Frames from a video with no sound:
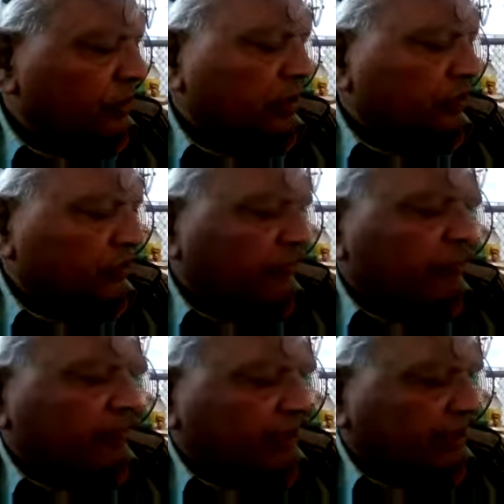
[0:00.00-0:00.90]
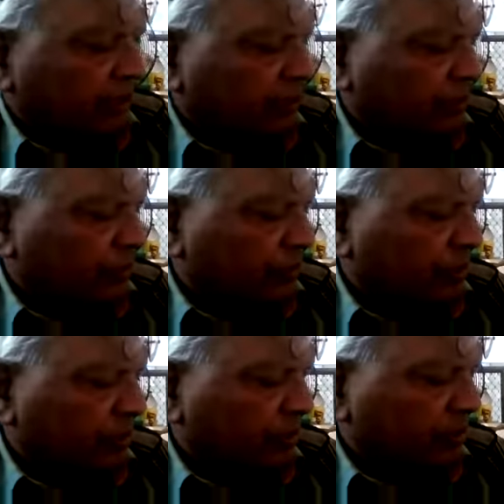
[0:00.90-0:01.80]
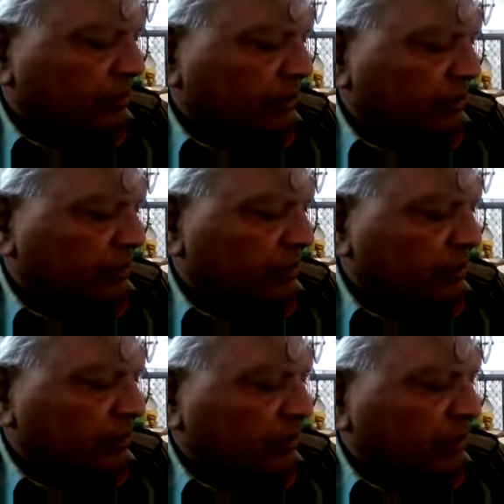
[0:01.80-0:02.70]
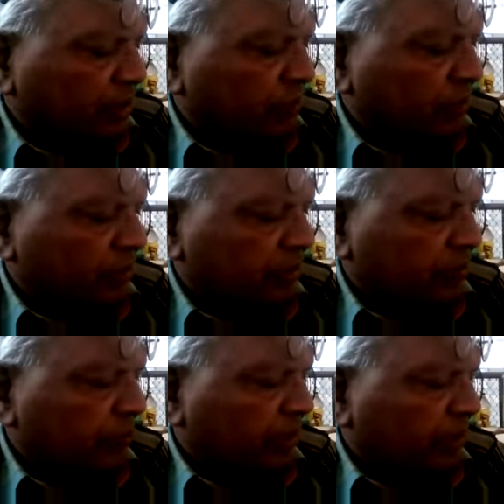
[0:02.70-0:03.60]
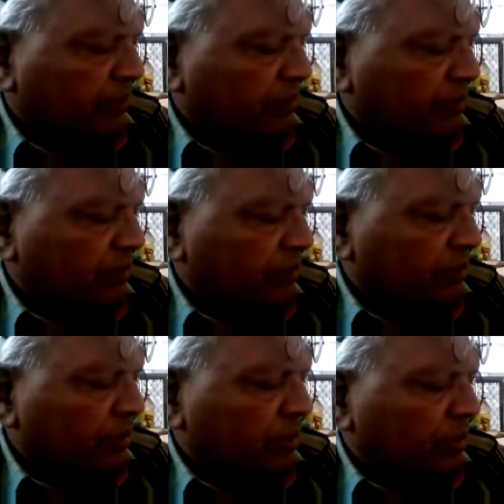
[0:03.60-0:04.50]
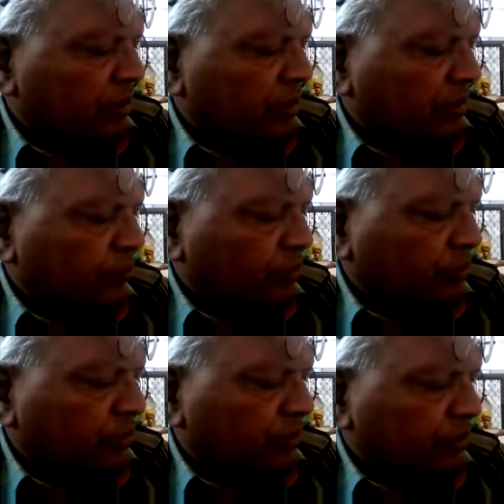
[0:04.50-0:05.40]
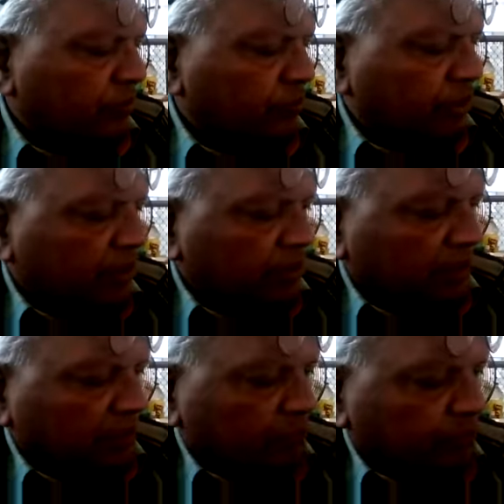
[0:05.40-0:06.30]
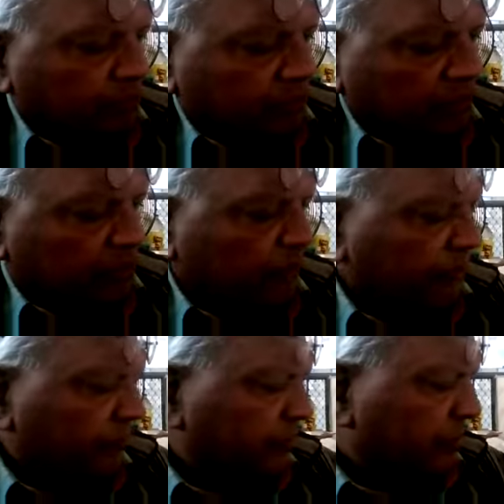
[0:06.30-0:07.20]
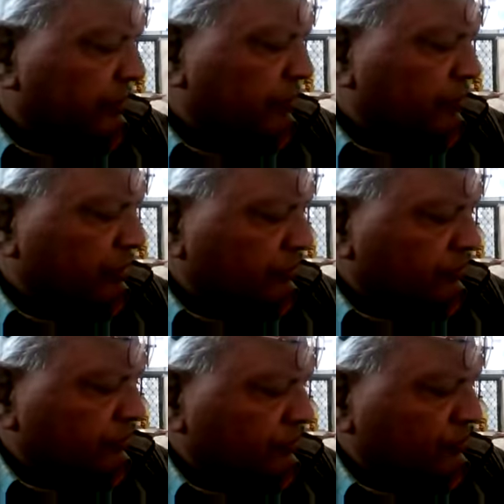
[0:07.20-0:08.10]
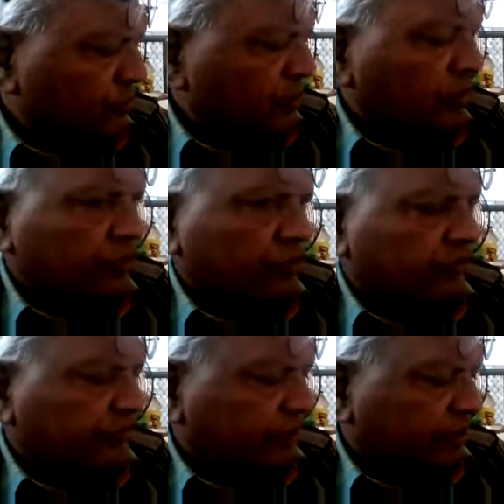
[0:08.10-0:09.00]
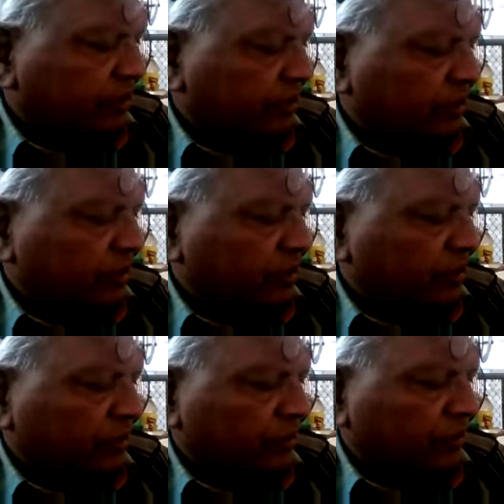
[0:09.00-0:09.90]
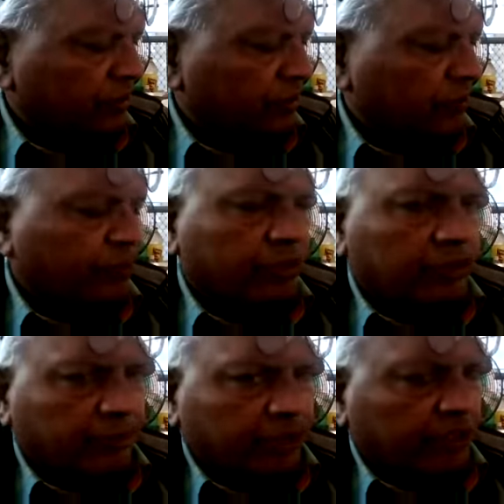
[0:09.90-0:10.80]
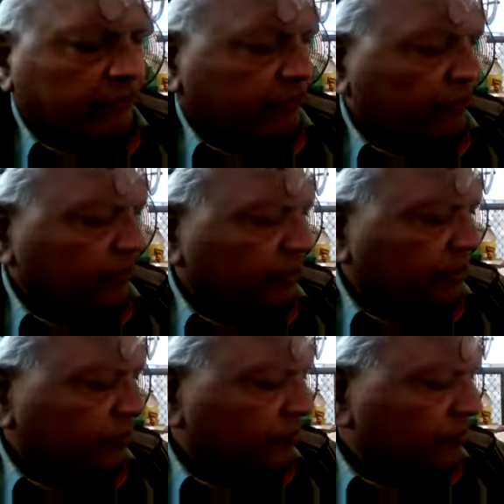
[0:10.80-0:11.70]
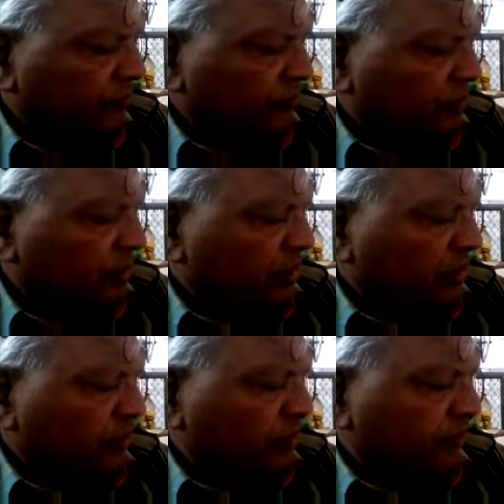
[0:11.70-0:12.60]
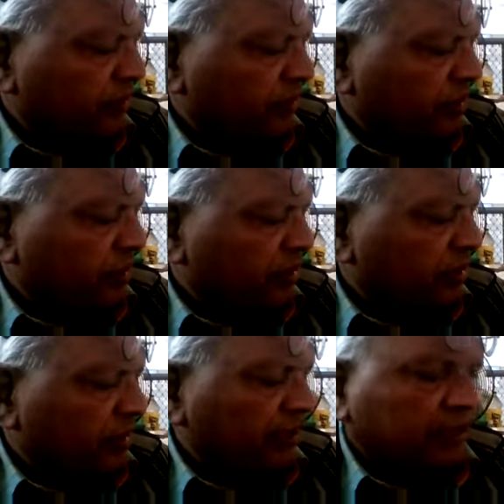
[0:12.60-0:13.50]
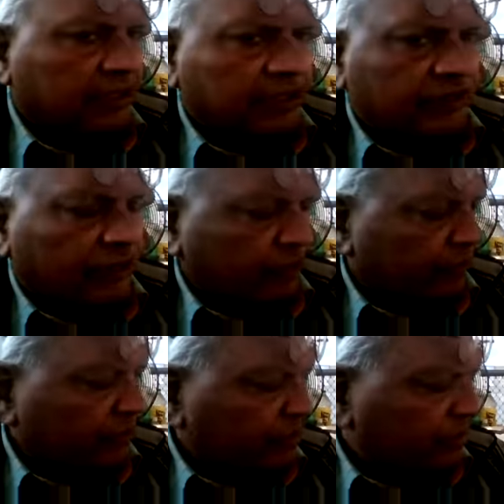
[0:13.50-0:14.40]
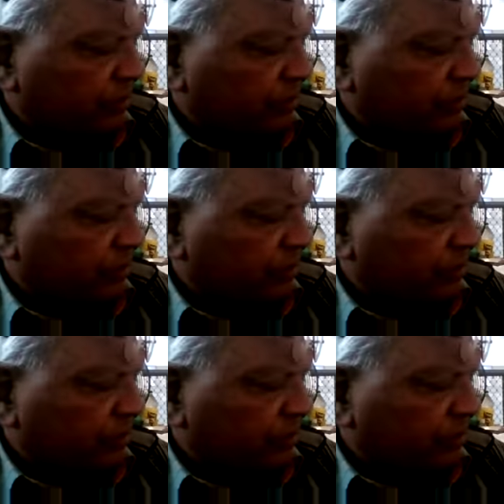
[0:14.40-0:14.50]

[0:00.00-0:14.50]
List of materials during regular supplies in progress period and placed fifth from top. List of weather conditions during reported period following. List of other accidents following.